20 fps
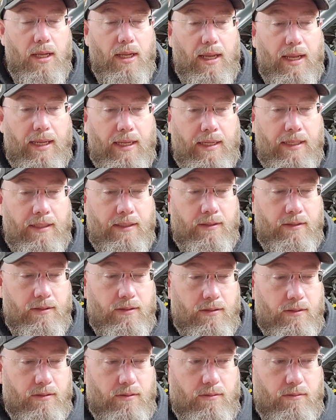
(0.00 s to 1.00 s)
and
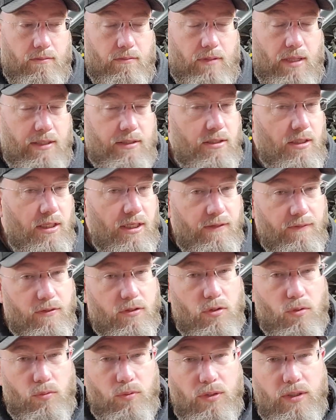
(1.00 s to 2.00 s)
that's going to give us
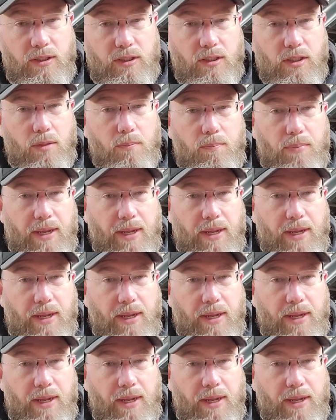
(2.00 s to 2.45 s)
a really good